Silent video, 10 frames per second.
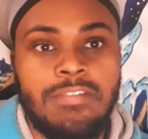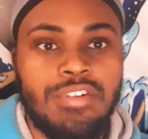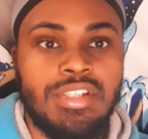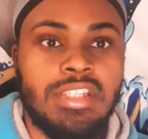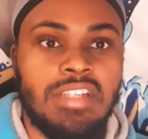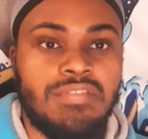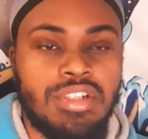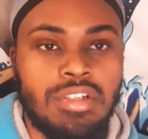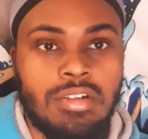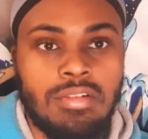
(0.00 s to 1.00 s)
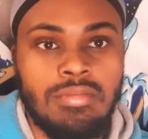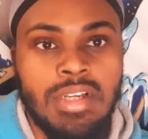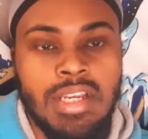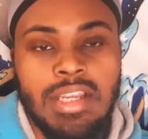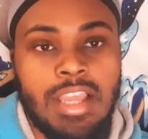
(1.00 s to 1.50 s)
for this TV show,
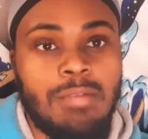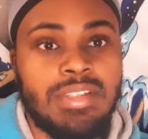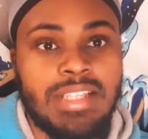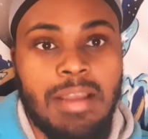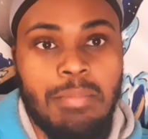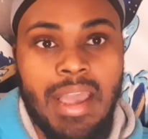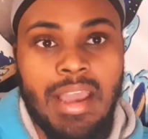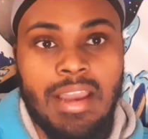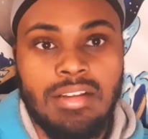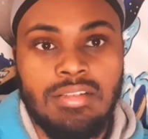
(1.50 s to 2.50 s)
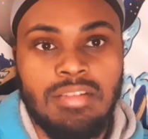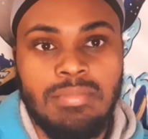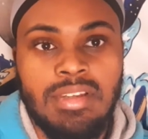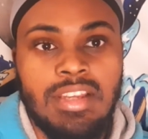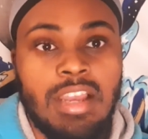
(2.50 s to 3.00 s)
it was not bad. To
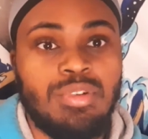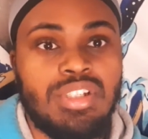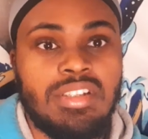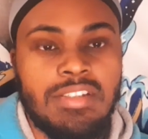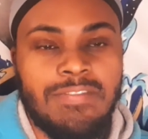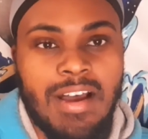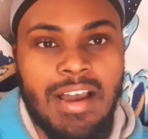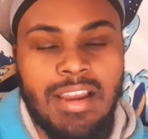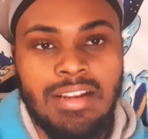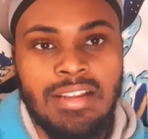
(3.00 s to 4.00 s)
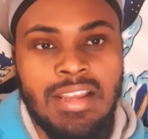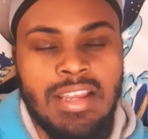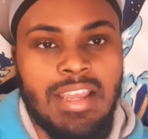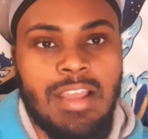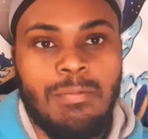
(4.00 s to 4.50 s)
me, it was just fine.
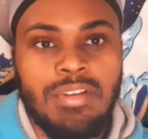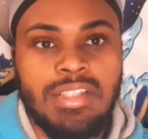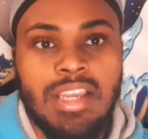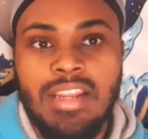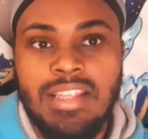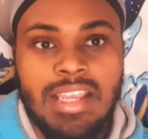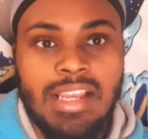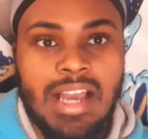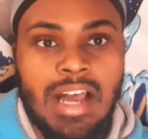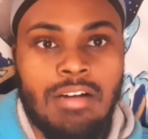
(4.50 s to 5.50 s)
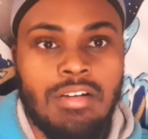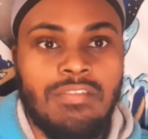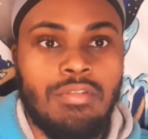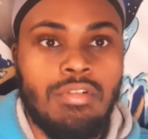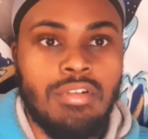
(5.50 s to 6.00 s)
It wasn't anything out
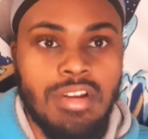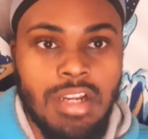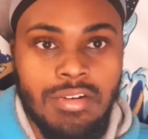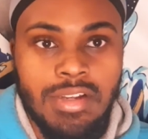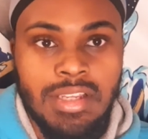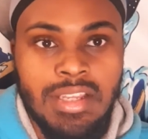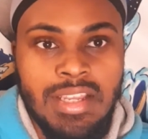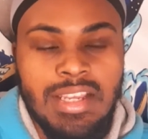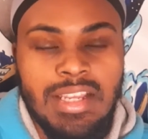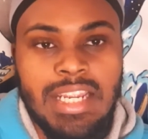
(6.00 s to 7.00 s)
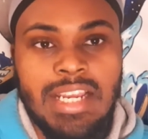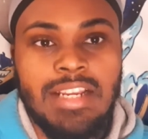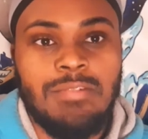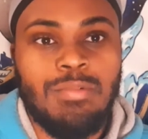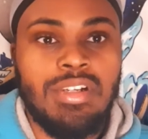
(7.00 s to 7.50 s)
of the ordinary. Yeah,
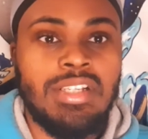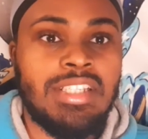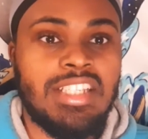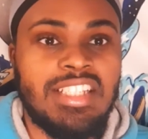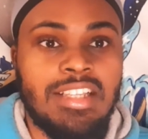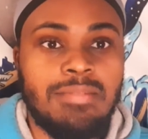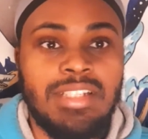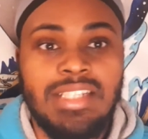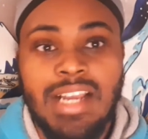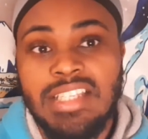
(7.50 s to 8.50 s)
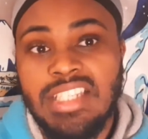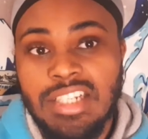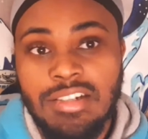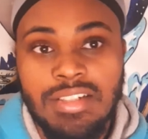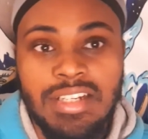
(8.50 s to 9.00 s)
there was some shots
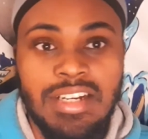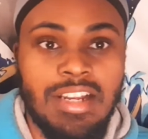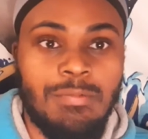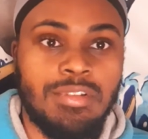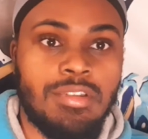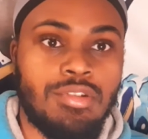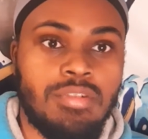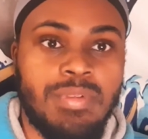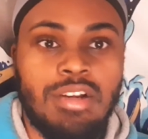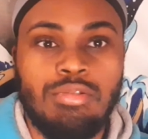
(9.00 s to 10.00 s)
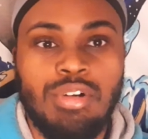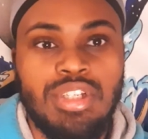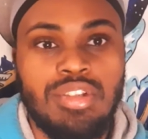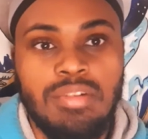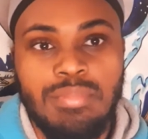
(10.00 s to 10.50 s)
here and there that was a little bit
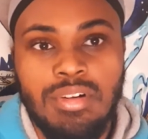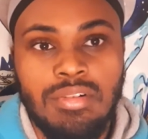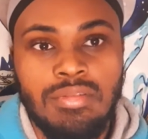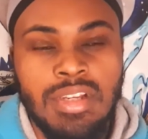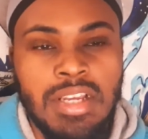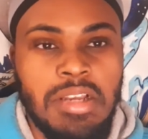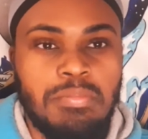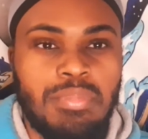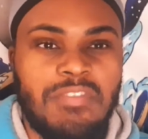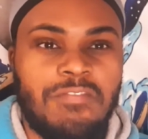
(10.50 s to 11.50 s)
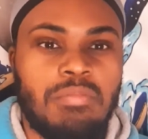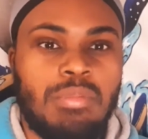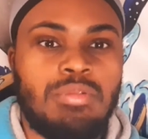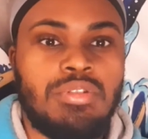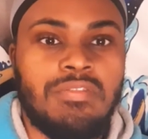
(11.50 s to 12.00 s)
questionable, but for
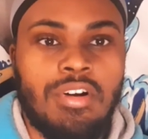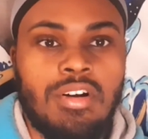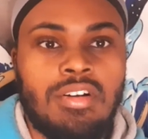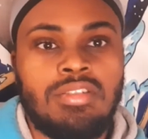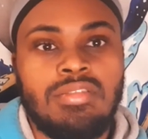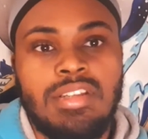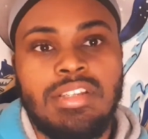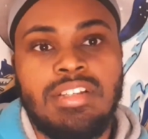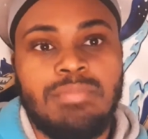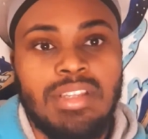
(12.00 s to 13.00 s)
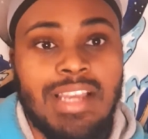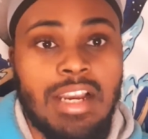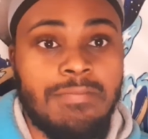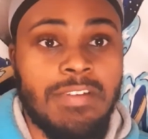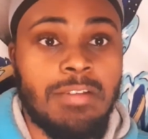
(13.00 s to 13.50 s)
most of all, the
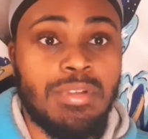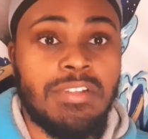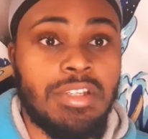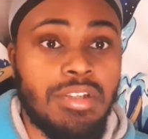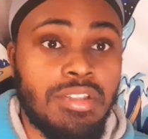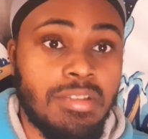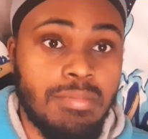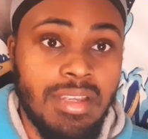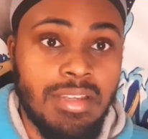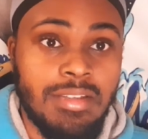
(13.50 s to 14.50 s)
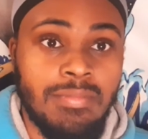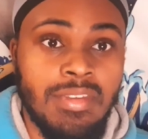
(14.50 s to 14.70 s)
cinematography was good to me.